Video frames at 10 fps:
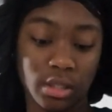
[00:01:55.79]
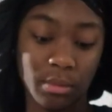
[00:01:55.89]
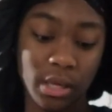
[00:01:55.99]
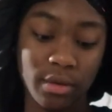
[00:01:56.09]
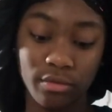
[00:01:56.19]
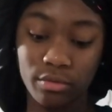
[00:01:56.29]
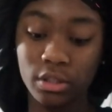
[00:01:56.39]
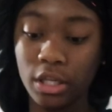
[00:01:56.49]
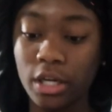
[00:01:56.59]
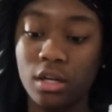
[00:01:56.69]
I'm not even
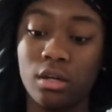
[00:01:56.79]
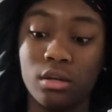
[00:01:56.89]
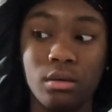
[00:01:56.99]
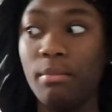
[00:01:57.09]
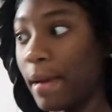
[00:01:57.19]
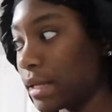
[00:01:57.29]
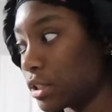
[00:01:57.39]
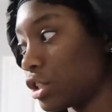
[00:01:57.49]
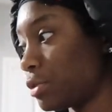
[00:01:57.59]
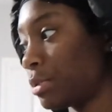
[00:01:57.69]
really here to match
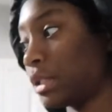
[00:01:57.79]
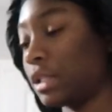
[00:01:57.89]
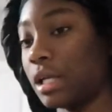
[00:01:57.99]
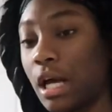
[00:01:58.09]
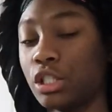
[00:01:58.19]
100%.